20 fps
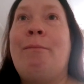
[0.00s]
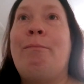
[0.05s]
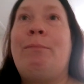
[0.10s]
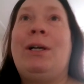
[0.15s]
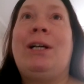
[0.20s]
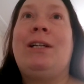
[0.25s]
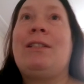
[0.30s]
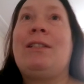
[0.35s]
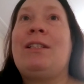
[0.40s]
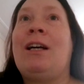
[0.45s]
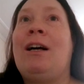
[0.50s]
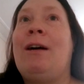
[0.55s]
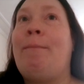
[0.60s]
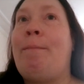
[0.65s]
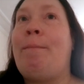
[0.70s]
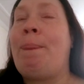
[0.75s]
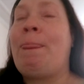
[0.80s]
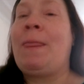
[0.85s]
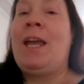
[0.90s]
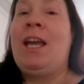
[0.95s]
But,
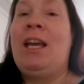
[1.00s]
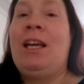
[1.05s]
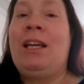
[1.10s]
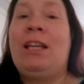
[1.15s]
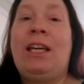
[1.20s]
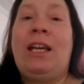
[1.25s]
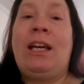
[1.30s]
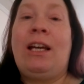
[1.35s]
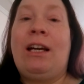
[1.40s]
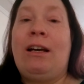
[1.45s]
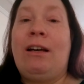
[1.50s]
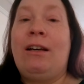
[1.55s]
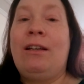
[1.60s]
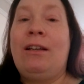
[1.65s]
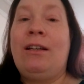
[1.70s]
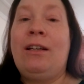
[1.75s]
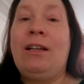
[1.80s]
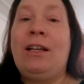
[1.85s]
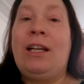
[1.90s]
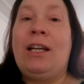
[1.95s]
yeah,
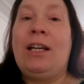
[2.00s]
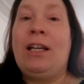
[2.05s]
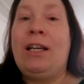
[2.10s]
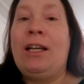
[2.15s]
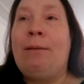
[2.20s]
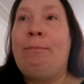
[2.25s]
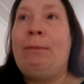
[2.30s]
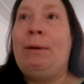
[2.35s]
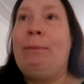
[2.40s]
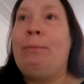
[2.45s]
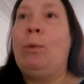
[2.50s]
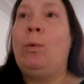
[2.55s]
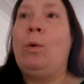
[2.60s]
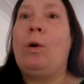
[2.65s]
people